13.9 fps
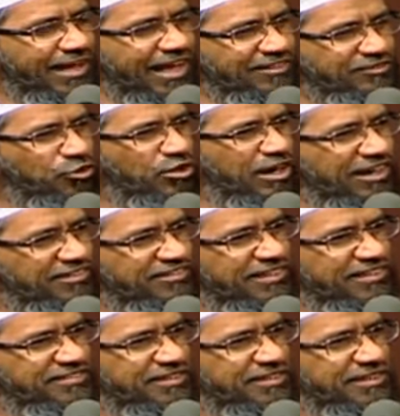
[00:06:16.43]
as the Quran
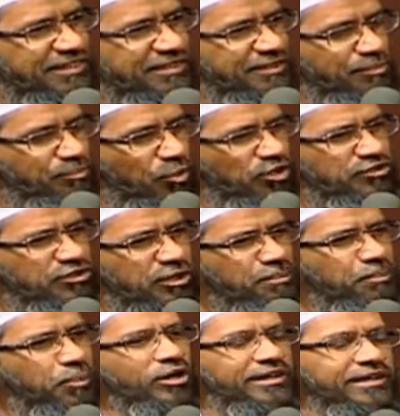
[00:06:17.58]
says, the most
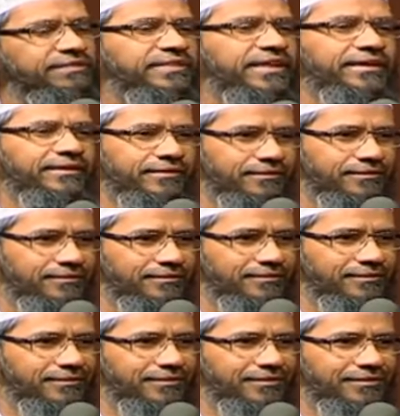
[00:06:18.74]
important thing
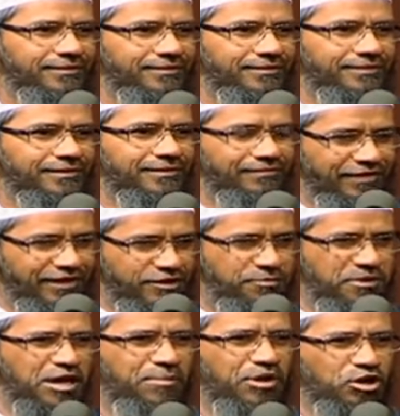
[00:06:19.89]
when
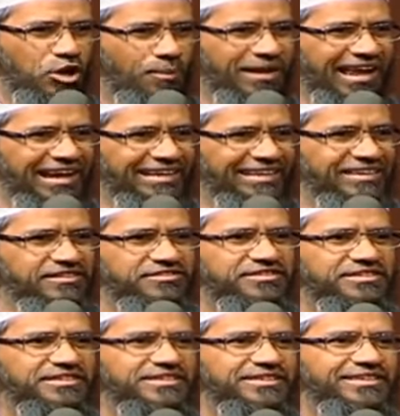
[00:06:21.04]
speaking about commonalities